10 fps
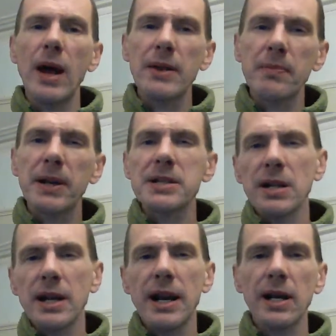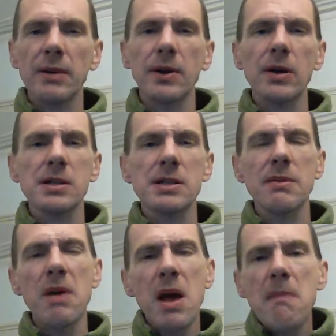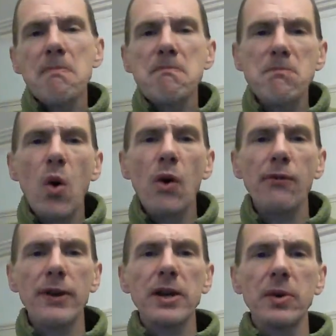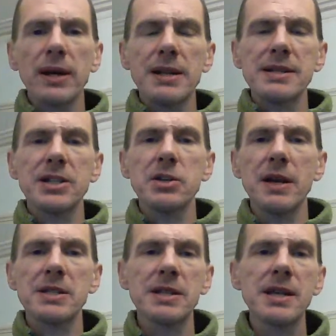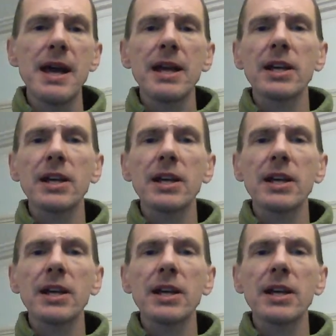where the political and economic questions are more frequently situated,